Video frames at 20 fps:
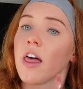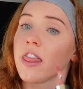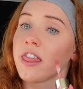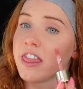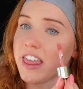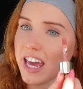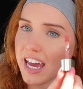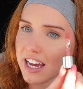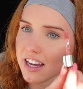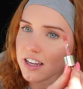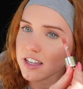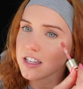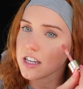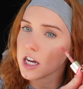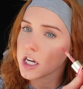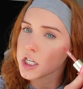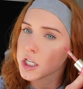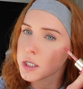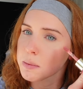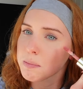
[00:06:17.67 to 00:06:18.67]
This
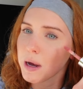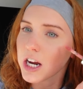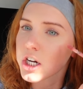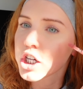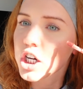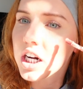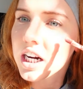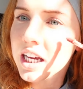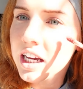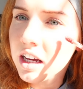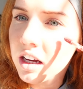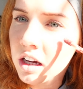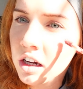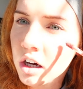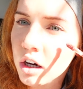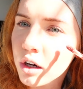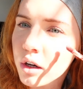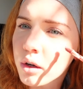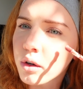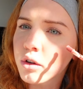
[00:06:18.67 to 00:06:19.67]
especially
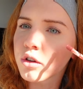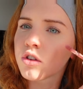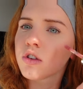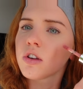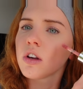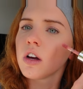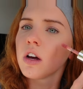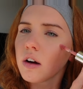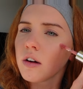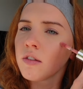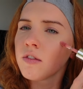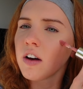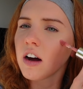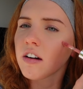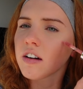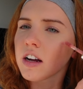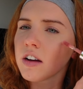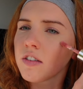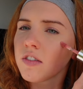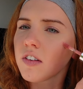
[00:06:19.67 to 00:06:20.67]
goes
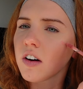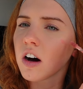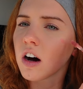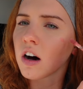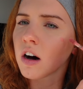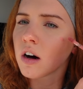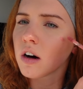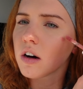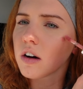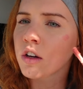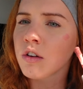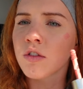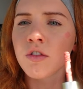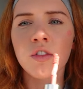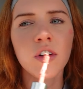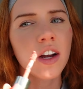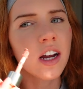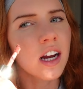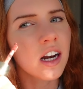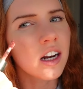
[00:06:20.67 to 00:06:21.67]
very far. You
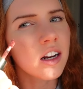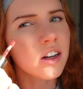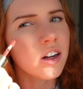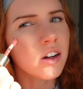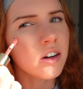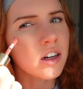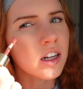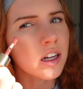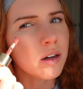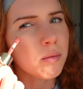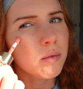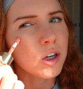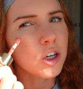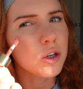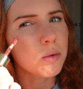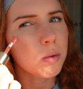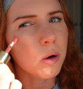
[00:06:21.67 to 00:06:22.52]
really don't need much